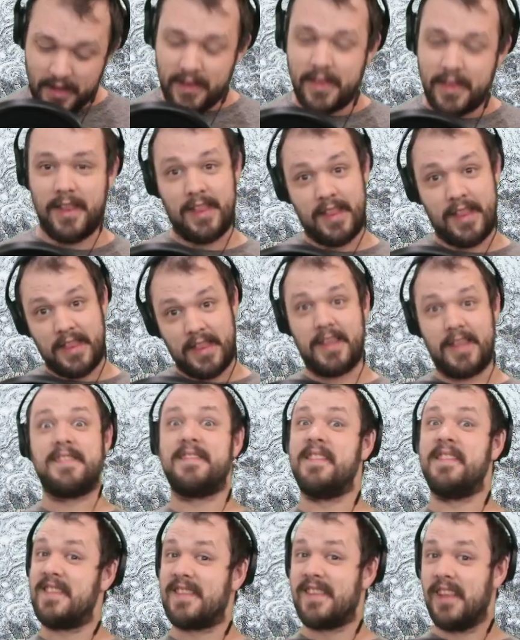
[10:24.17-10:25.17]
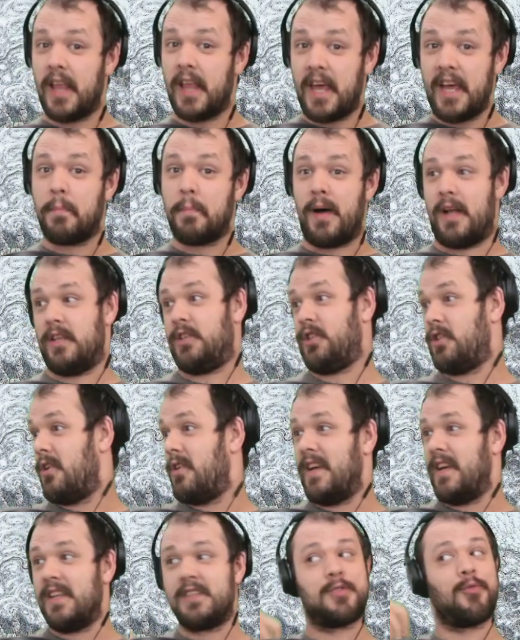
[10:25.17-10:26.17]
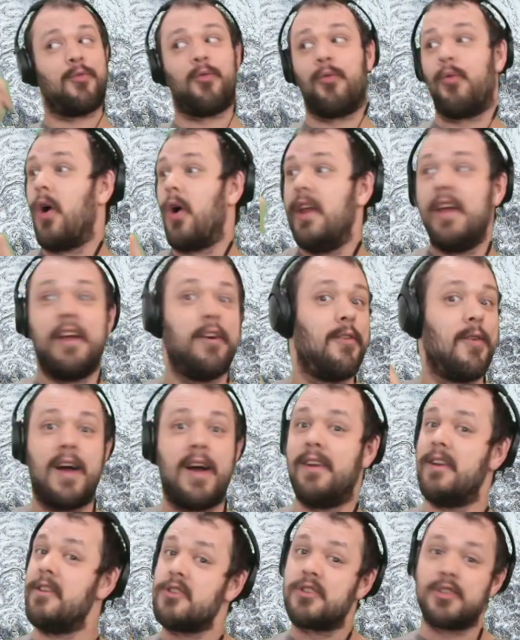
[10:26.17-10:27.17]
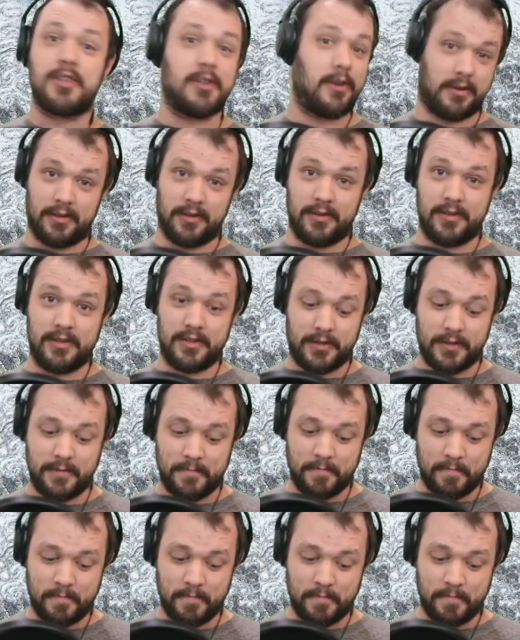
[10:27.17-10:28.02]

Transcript: that's this lake monster that's running around in circles